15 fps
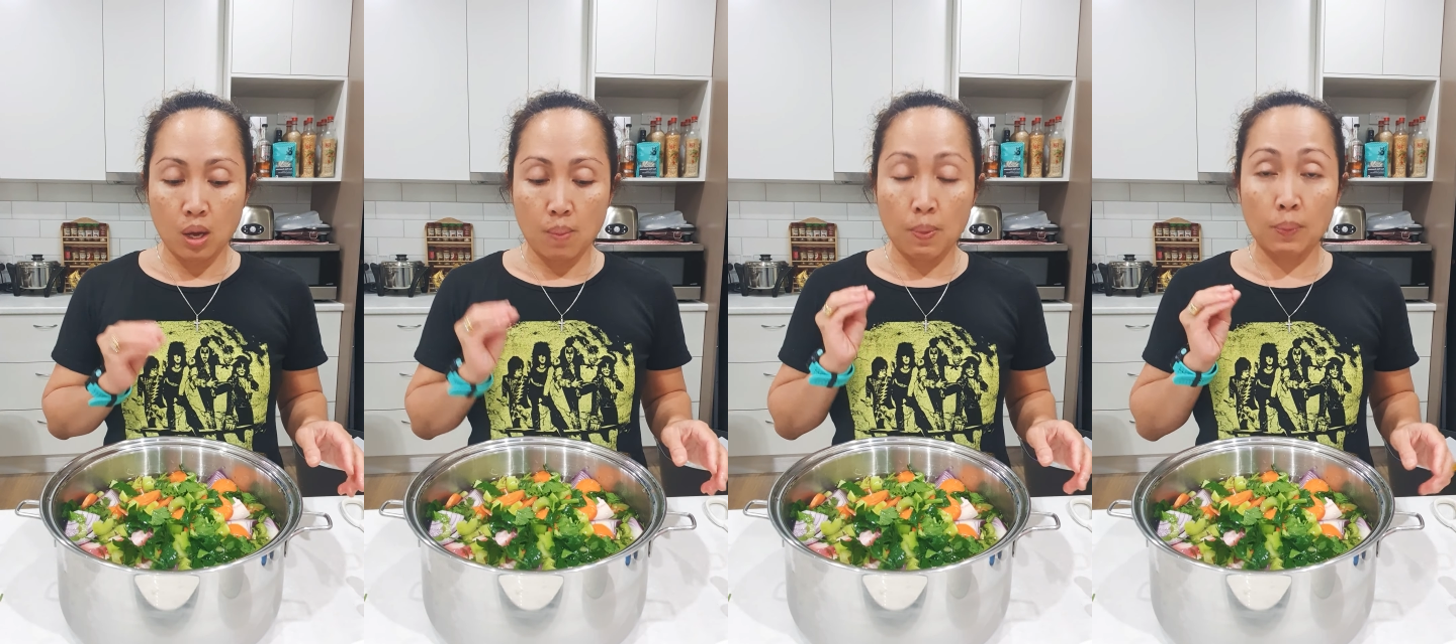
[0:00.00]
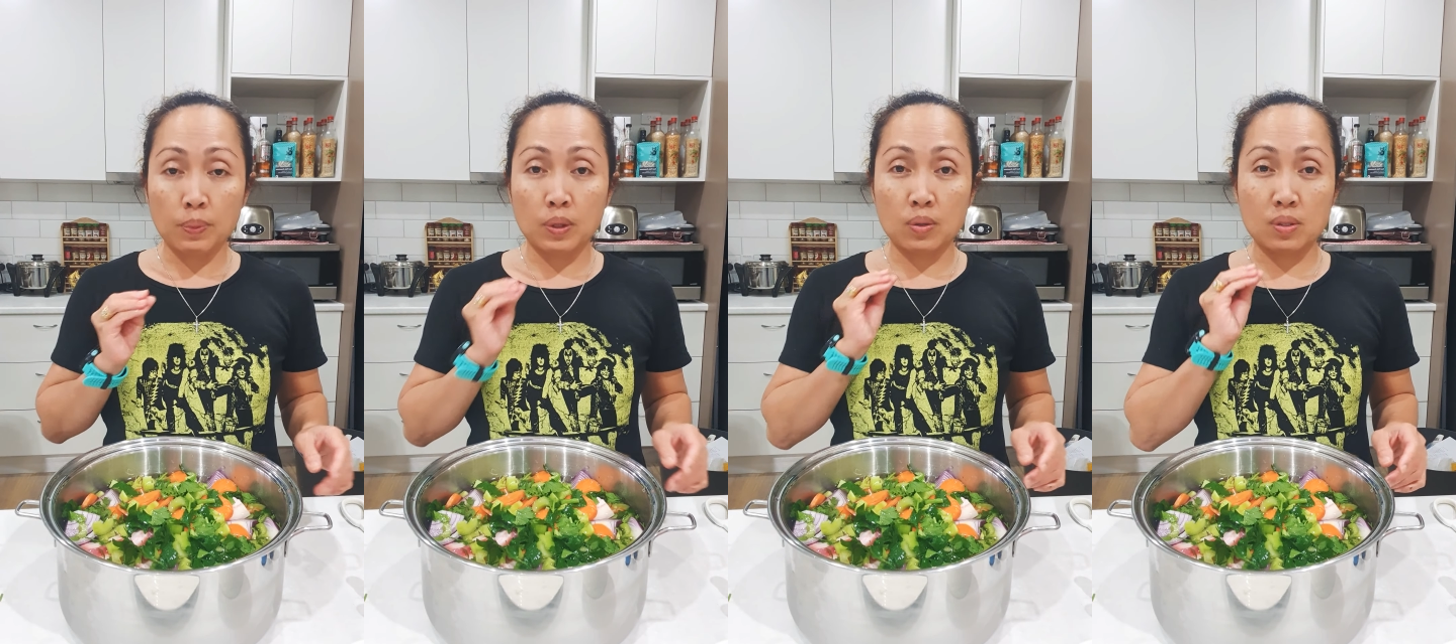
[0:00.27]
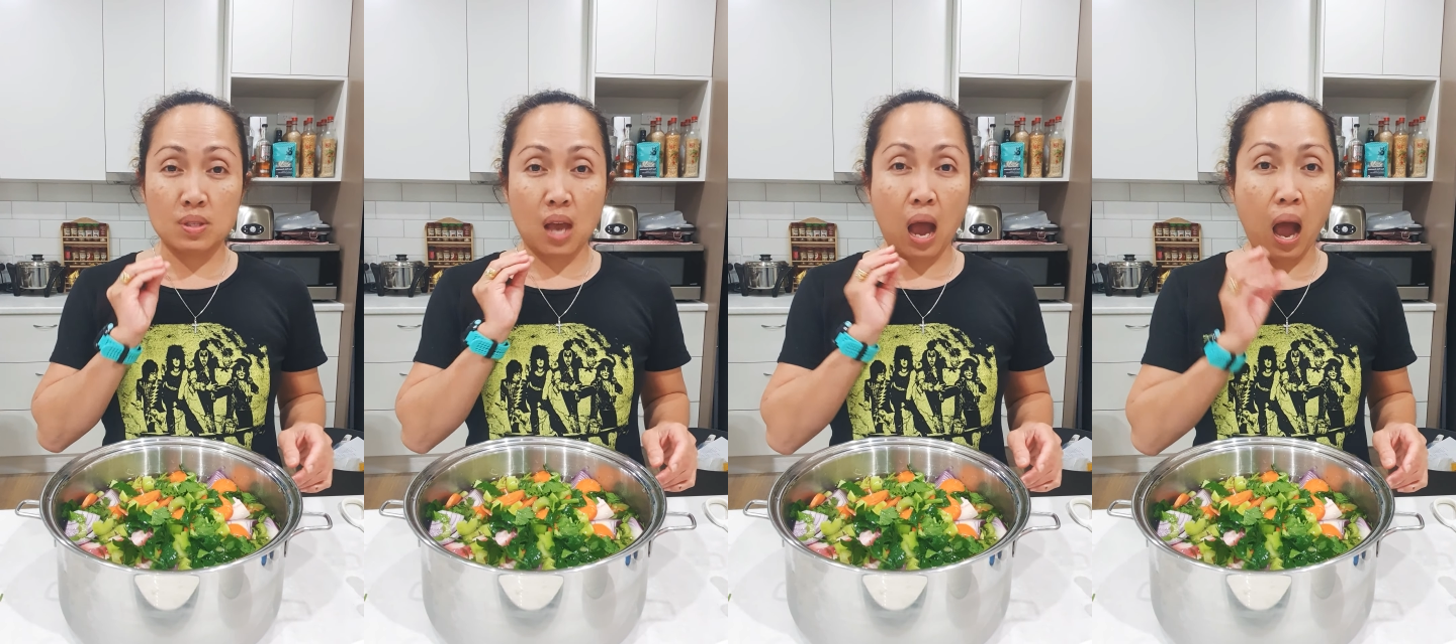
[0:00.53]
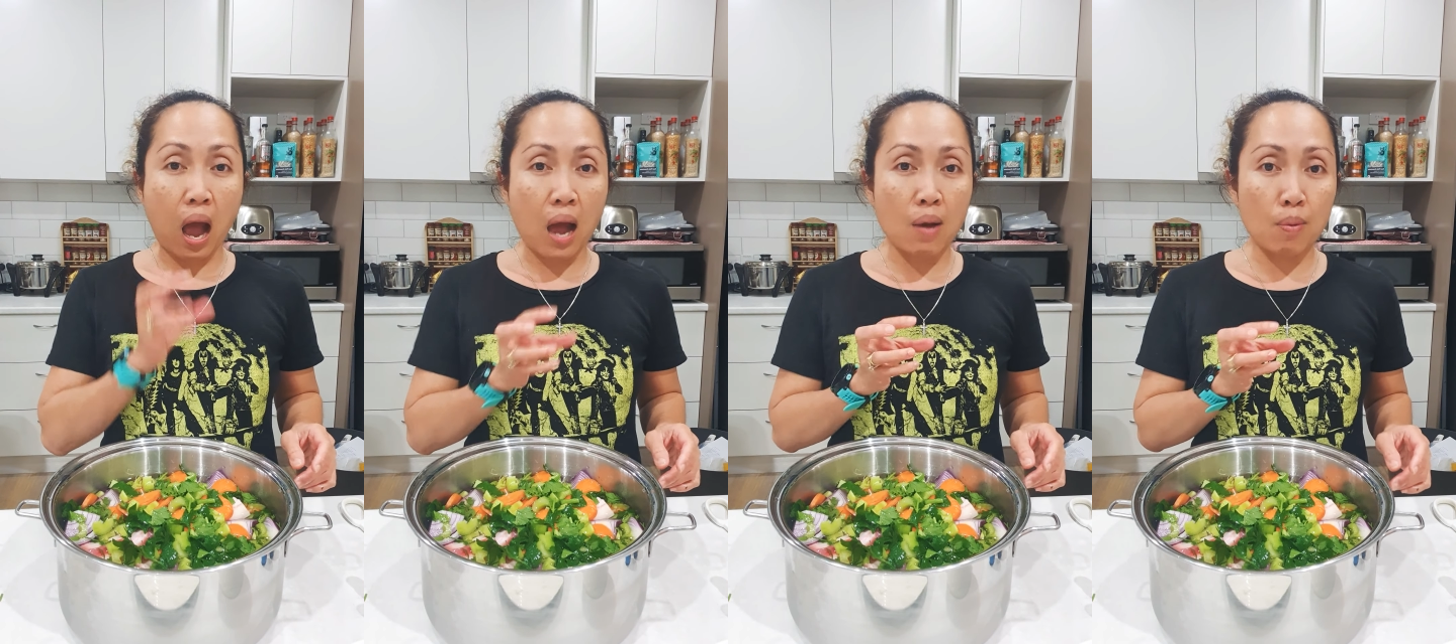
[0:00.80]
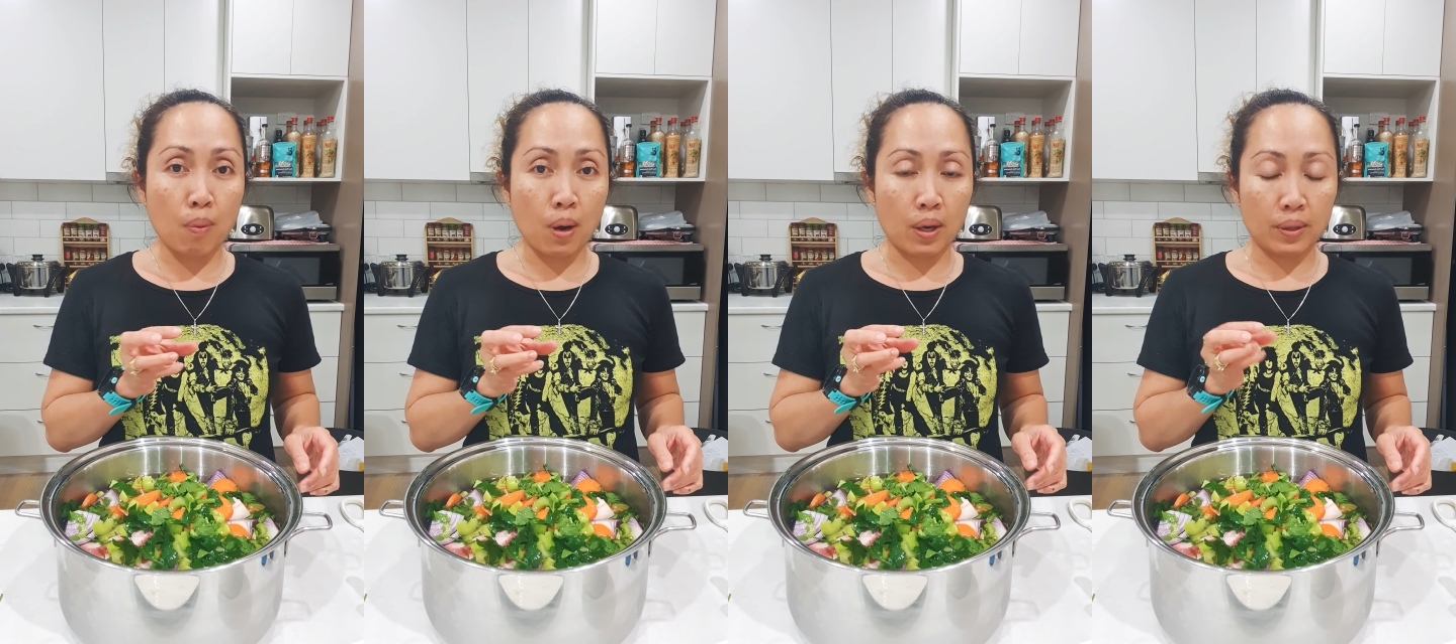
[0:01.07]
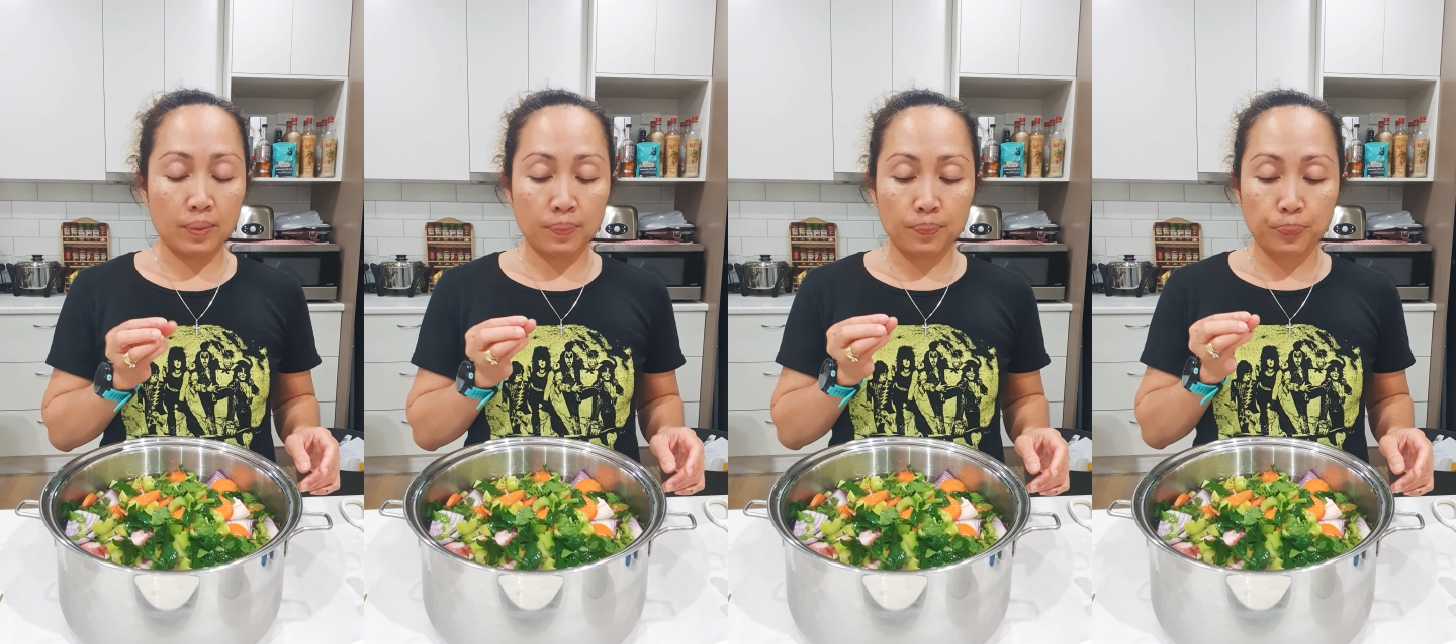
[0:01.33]
but because I
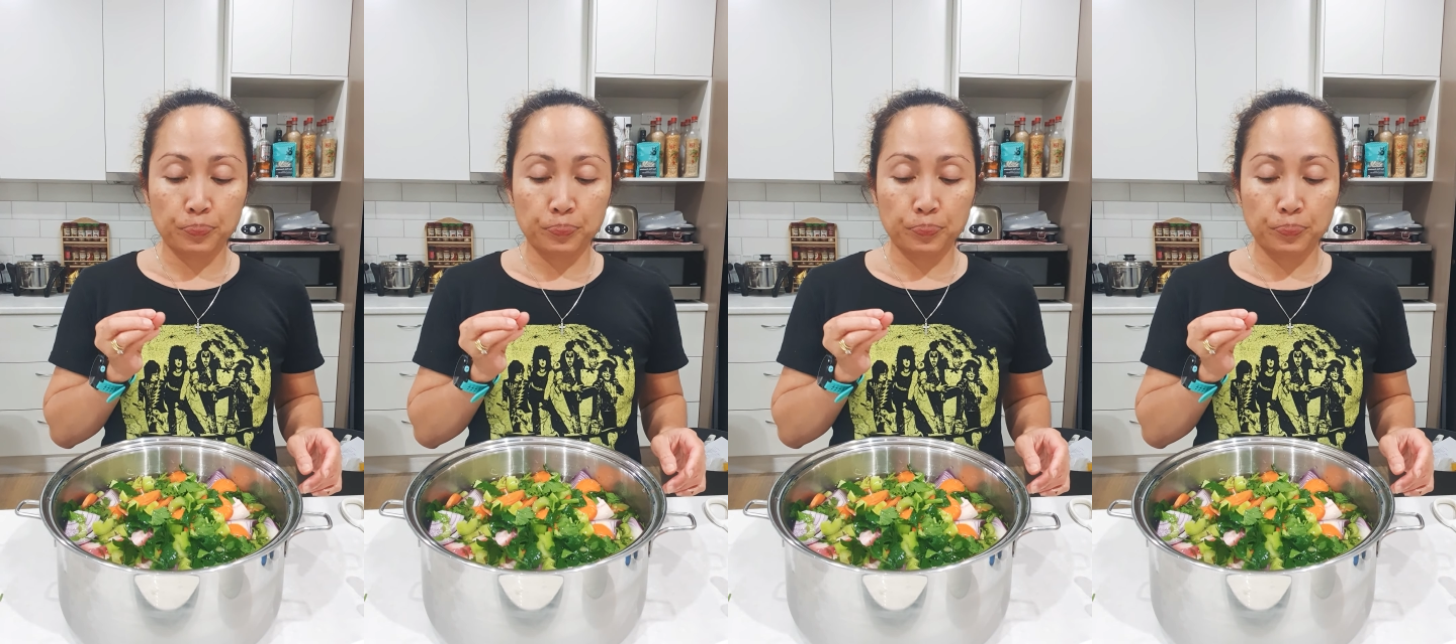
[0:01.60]
want